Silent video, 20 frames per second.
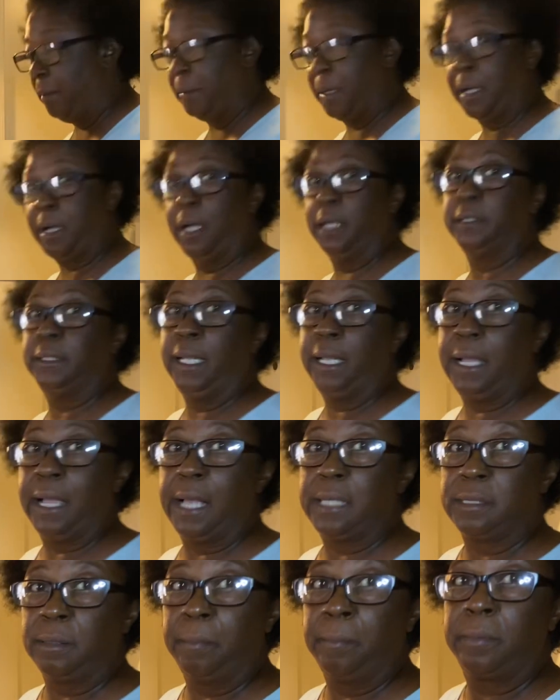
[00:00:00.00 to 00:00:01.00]
Because they
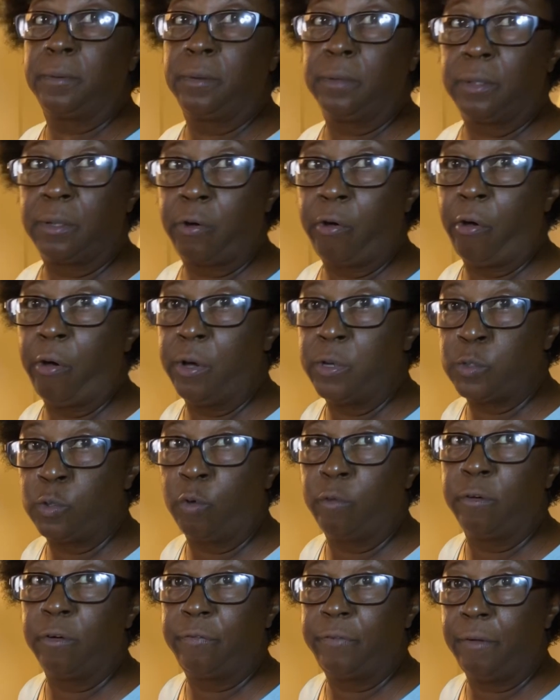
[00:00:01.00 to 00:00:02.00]
got some girls
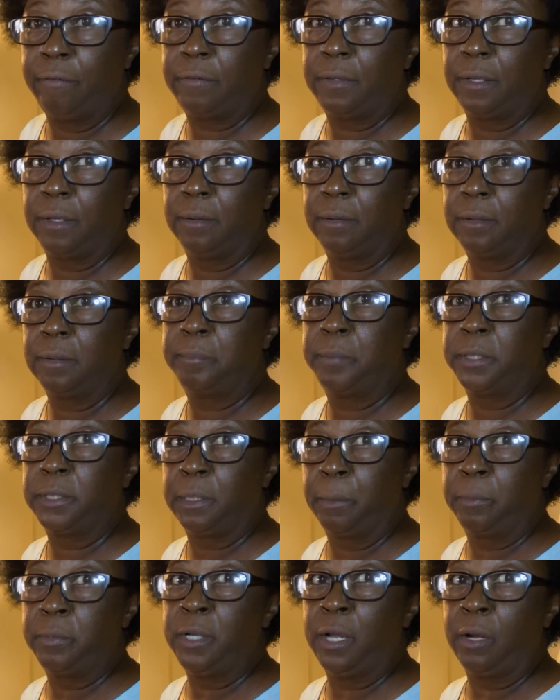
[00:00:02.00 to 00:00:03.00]
over 50,
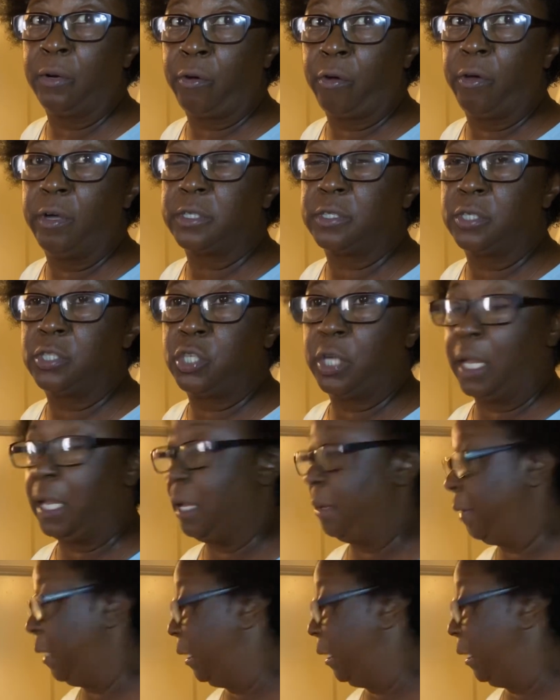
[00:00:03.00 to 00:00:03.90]
put them young girls to shame.